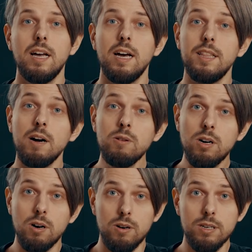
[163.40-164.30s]
In our
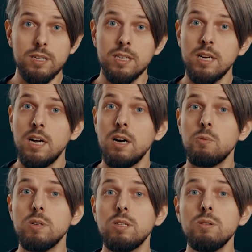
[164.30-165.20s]
course,
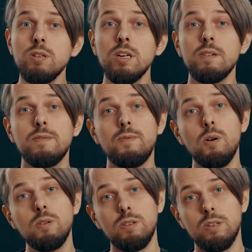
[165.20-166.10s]
we do not
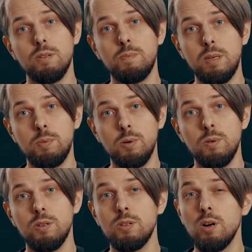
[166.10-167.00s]
focus on people,
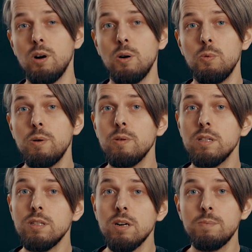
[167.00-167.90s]
so we will
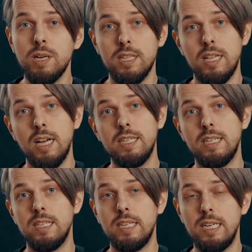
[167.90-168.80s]
not be analyzing
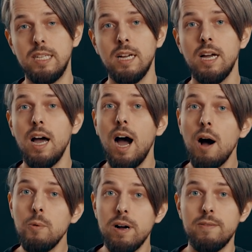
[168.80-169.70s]
skin.
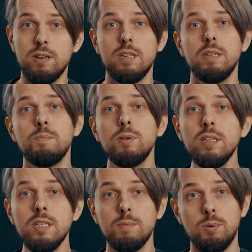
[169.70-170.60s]
However, the
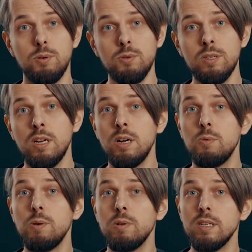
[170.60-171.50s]
principles
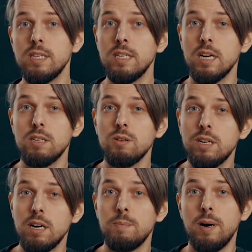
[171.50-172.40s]
we will start
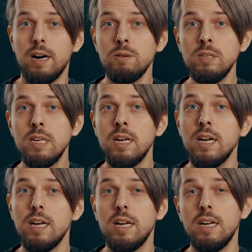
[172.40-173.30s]
talking about
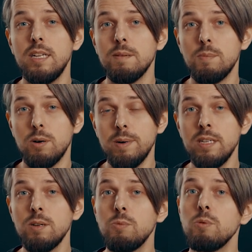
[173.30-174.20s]
uh, in a
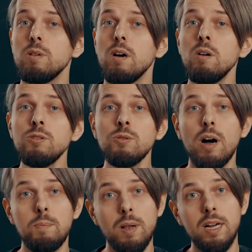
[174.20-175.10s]
moment, we will also
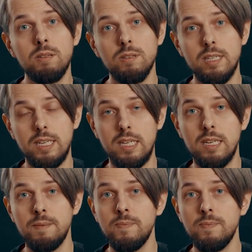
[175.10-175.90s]
apply to the skin.